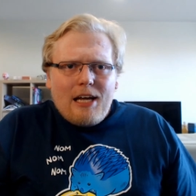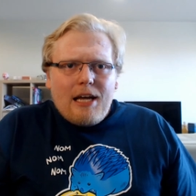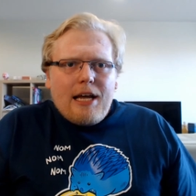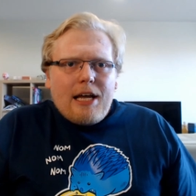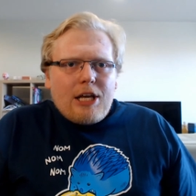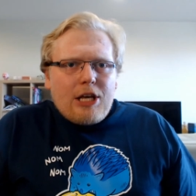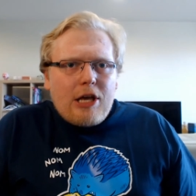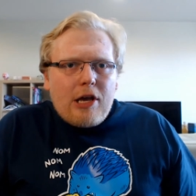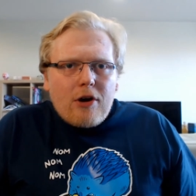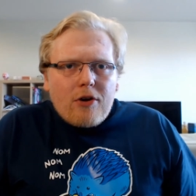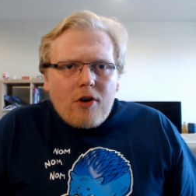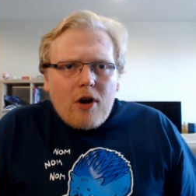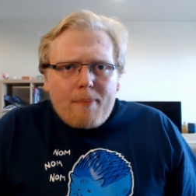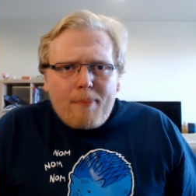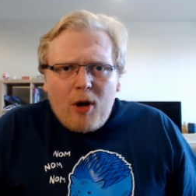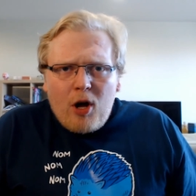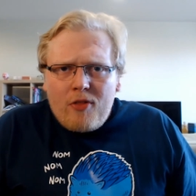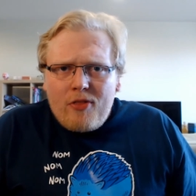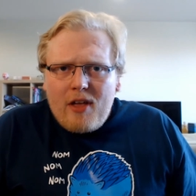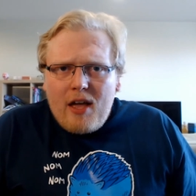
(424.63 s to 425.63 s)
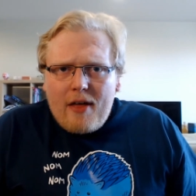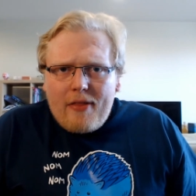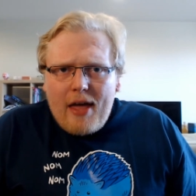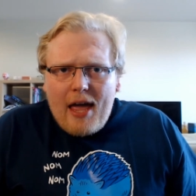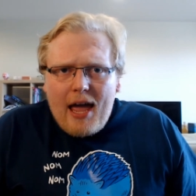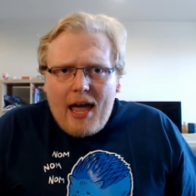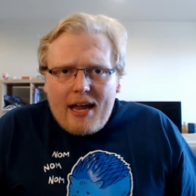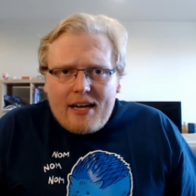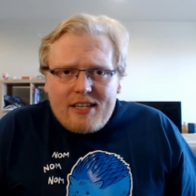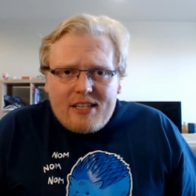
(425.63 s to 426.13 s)
Europe, on the other
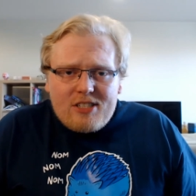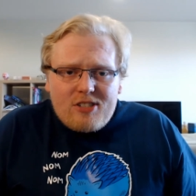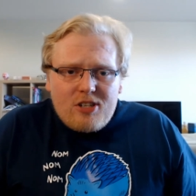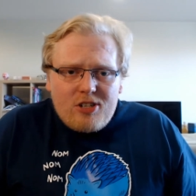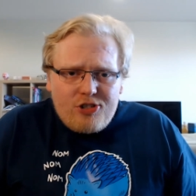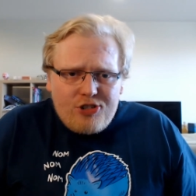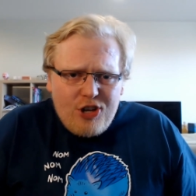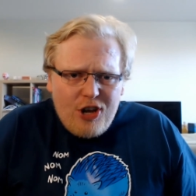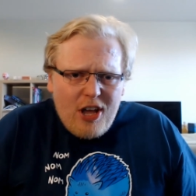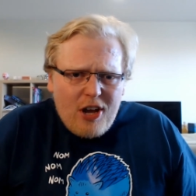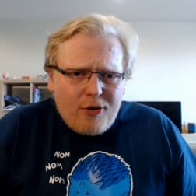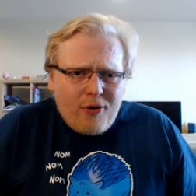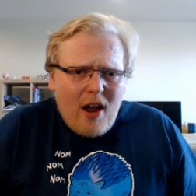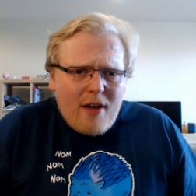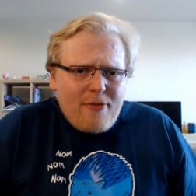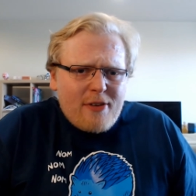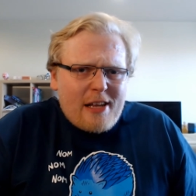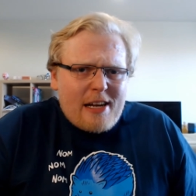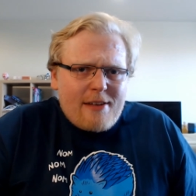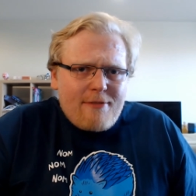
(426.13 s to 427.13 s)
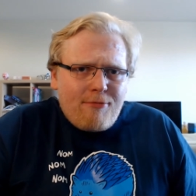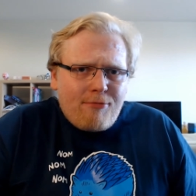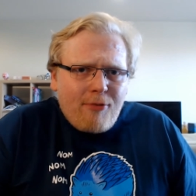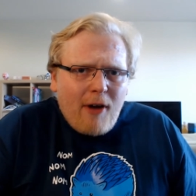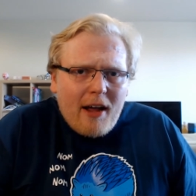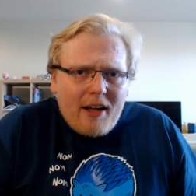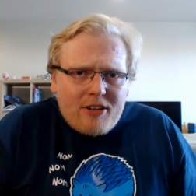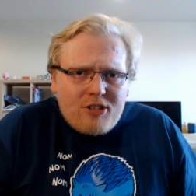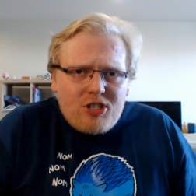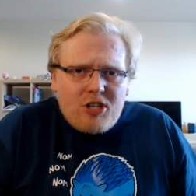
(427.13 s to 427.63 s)
hand, is geographically
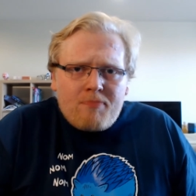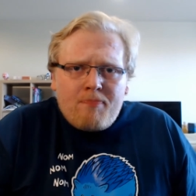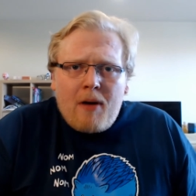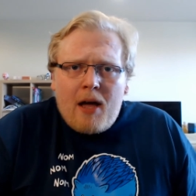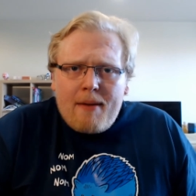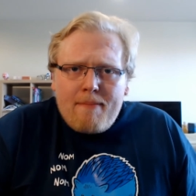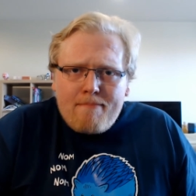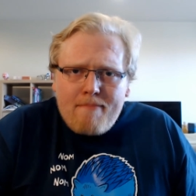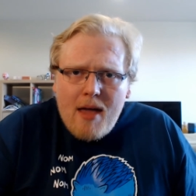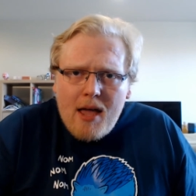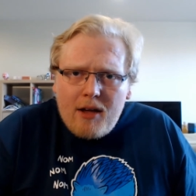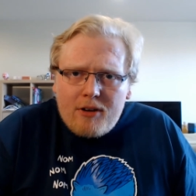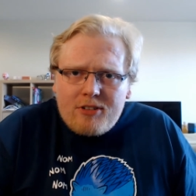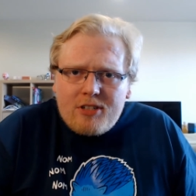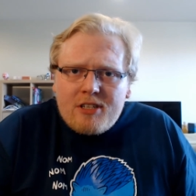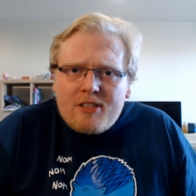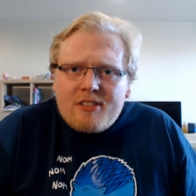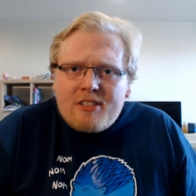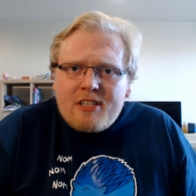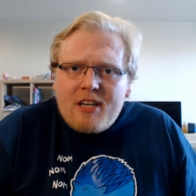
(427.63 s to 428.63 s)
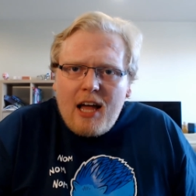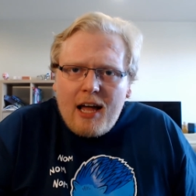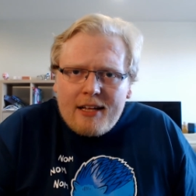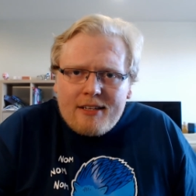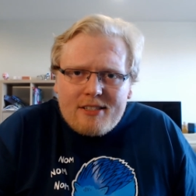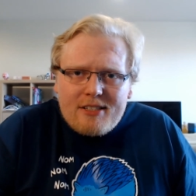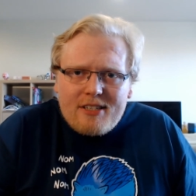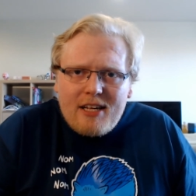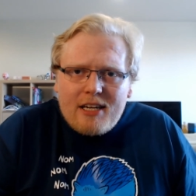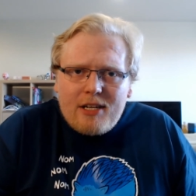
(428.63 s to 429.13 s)
fractured by mountains and
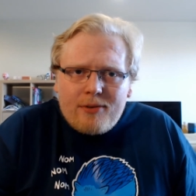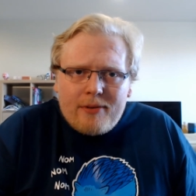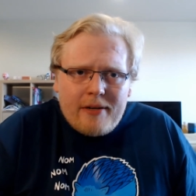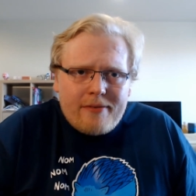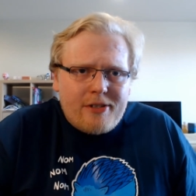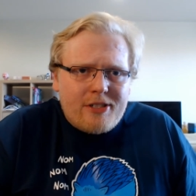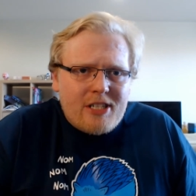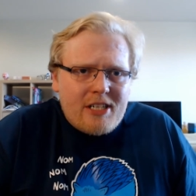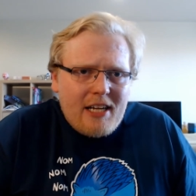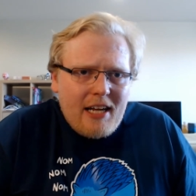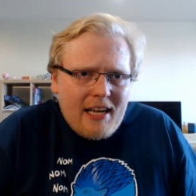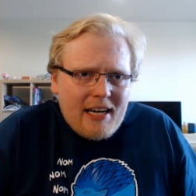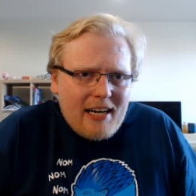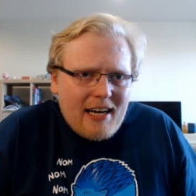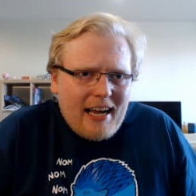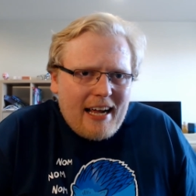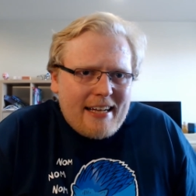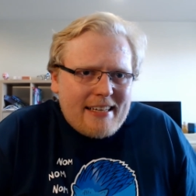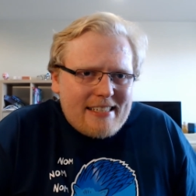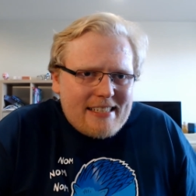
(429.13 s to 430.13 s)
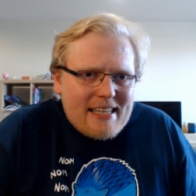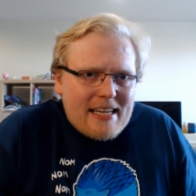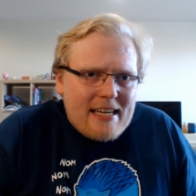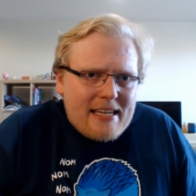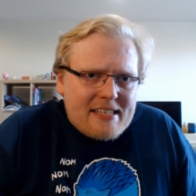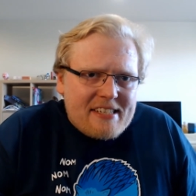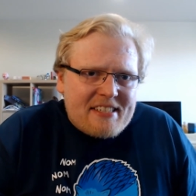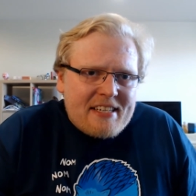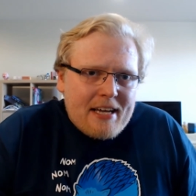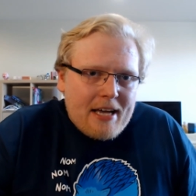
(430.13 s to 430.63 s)
unsteady rivers and inland
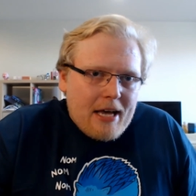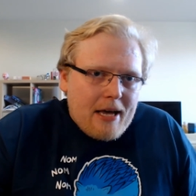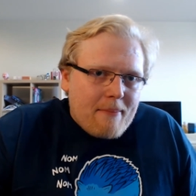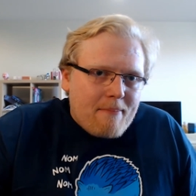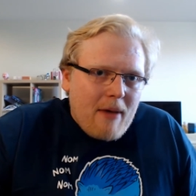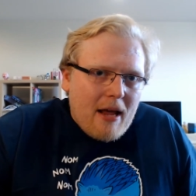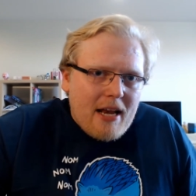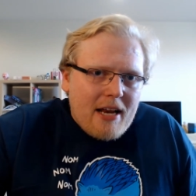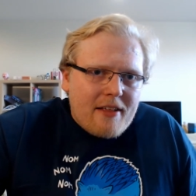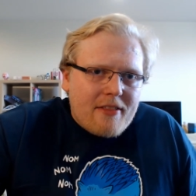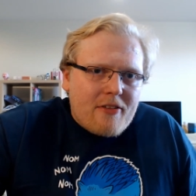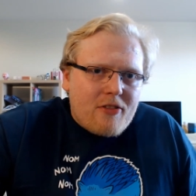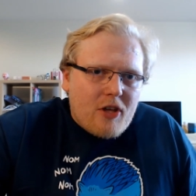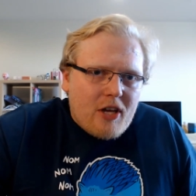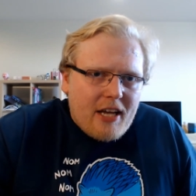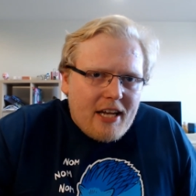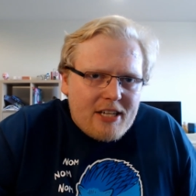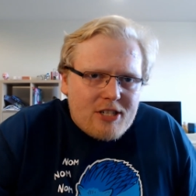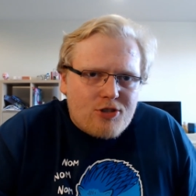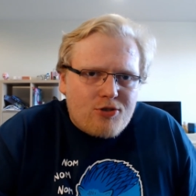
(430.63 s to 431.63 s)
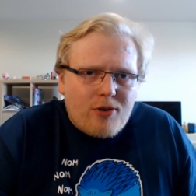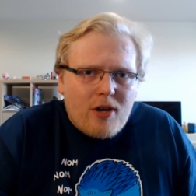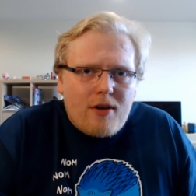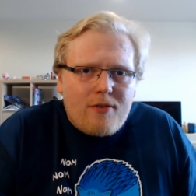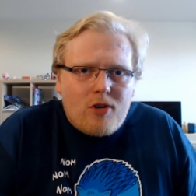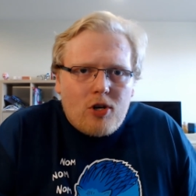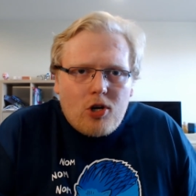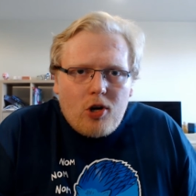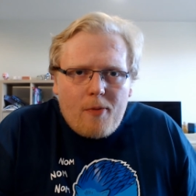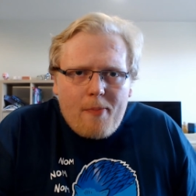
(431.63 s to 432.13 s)
seas, meaning that the history of
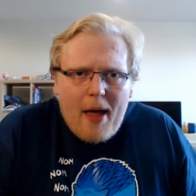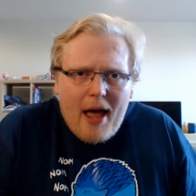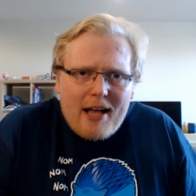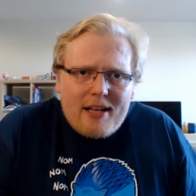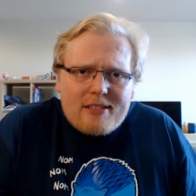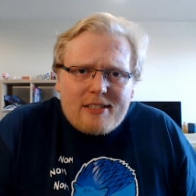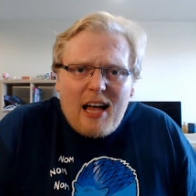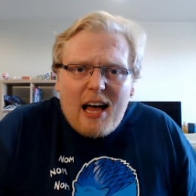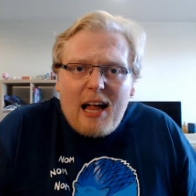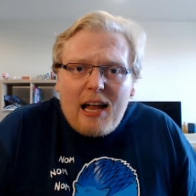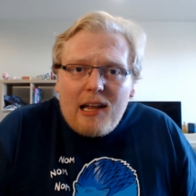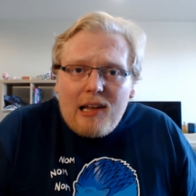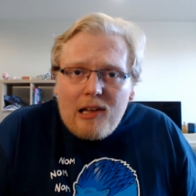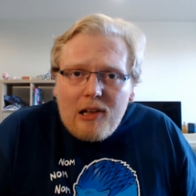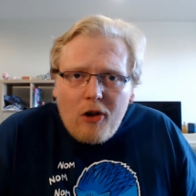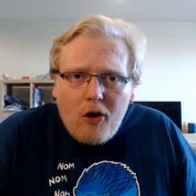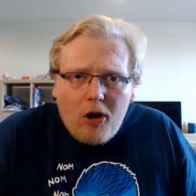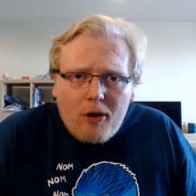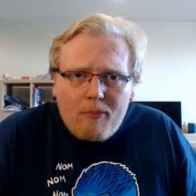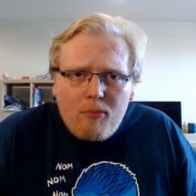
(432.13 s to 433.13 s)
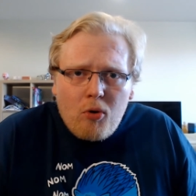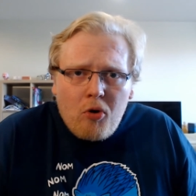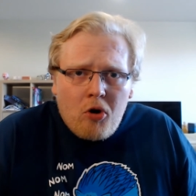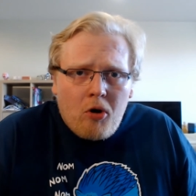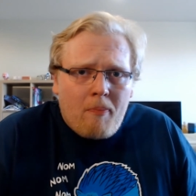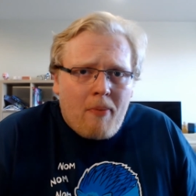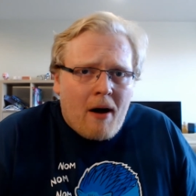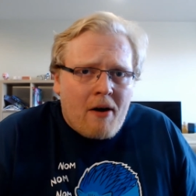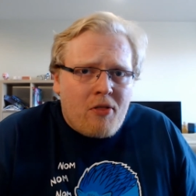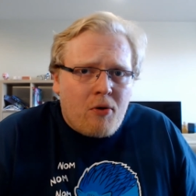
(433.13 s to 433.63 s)
Europe has a lot more
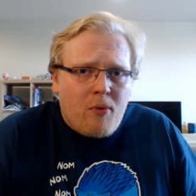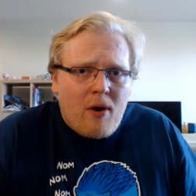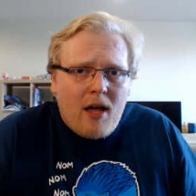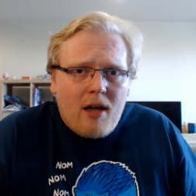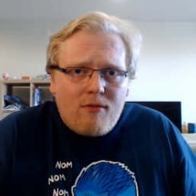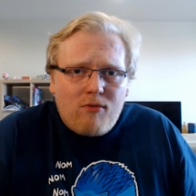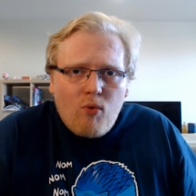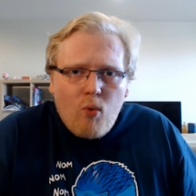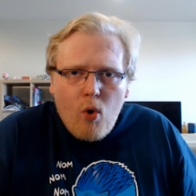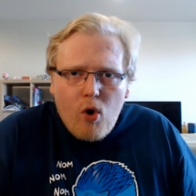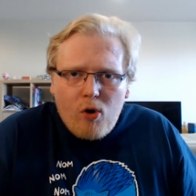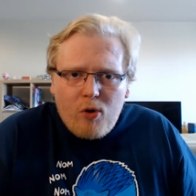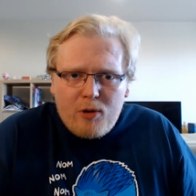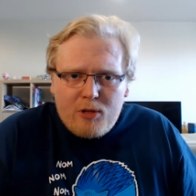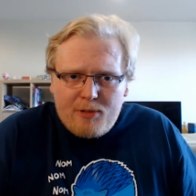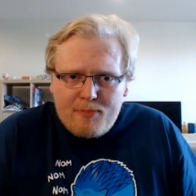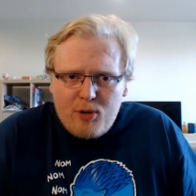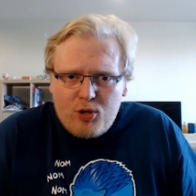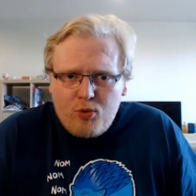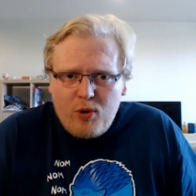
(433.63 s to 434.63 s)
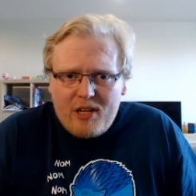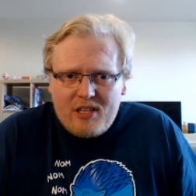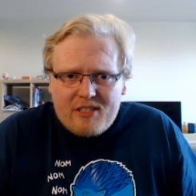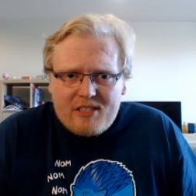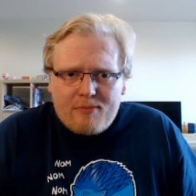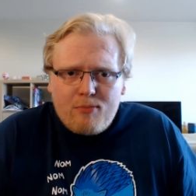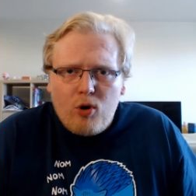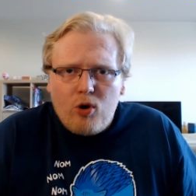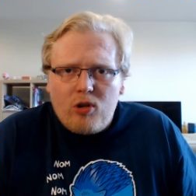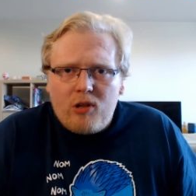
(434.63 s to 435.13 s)
by the way of wars between
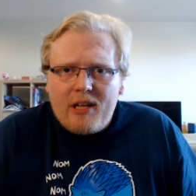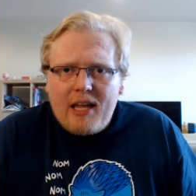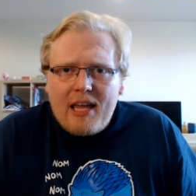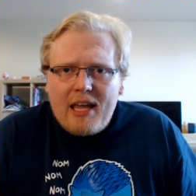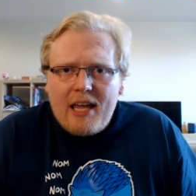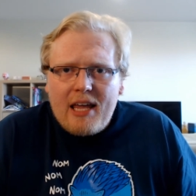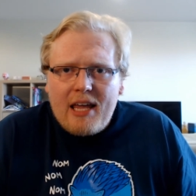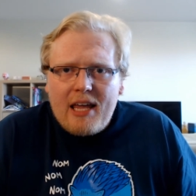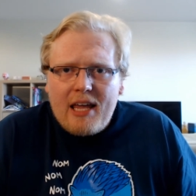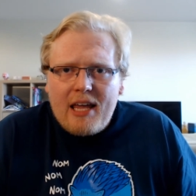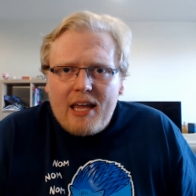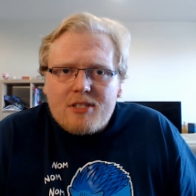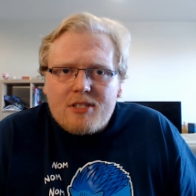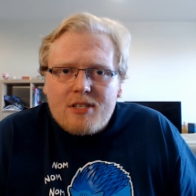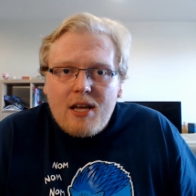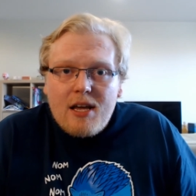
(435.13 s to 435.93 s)
small kingdoms.